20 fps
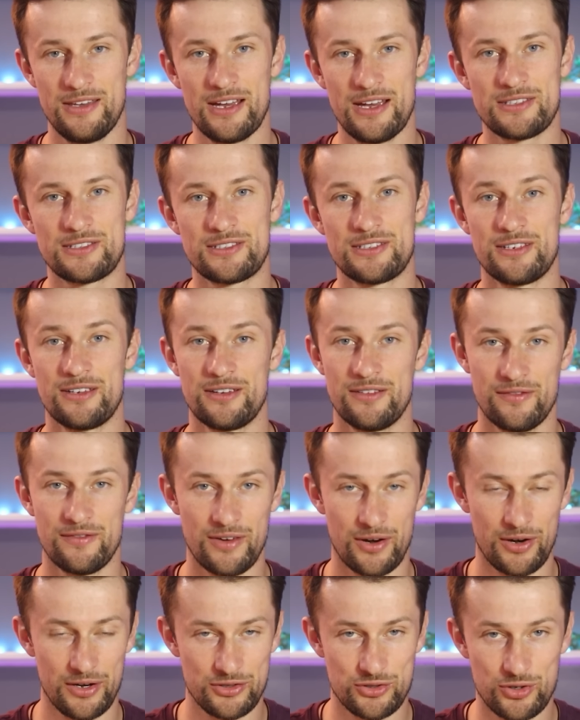Yes,
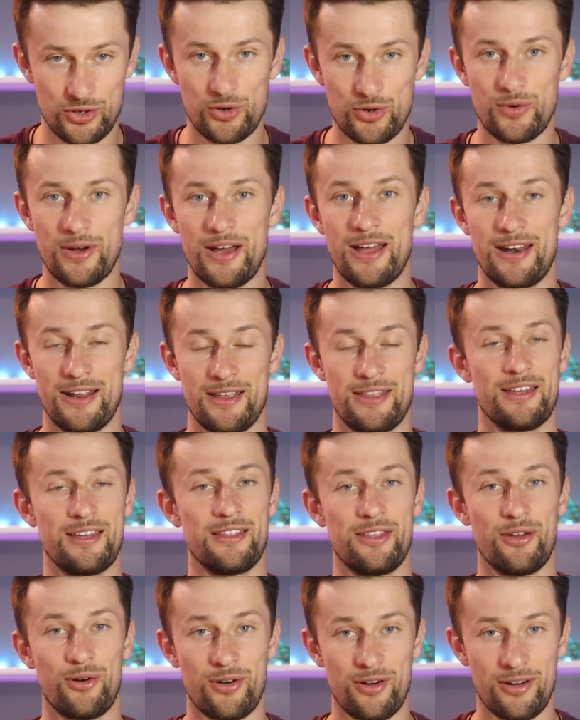very true. I
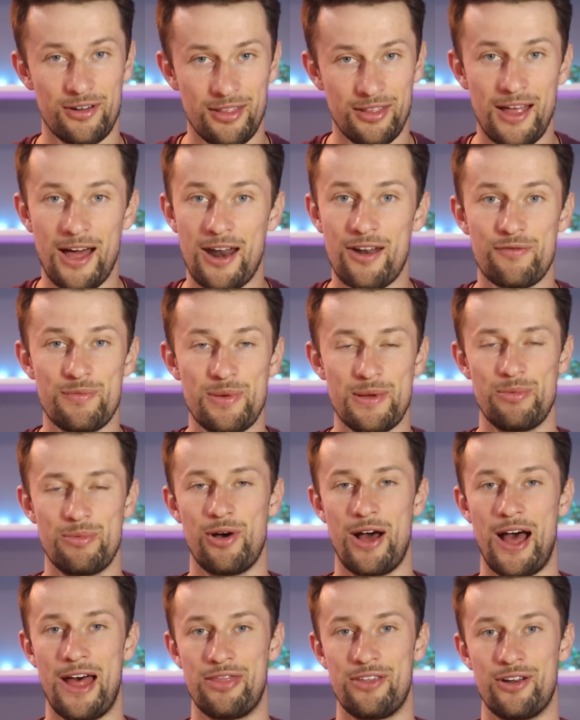think there are a lot of
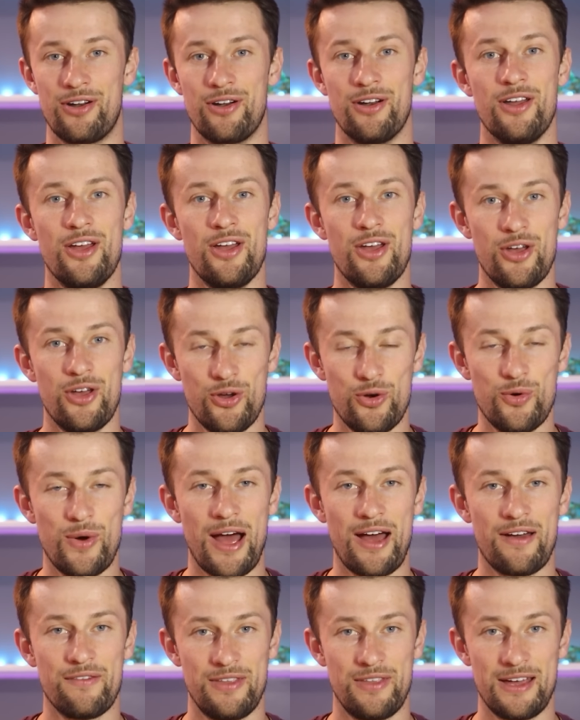people out there who
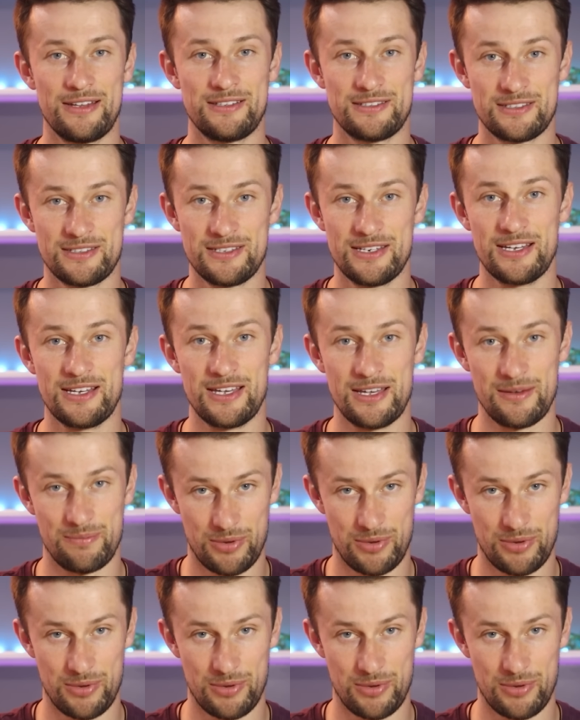have that sneaky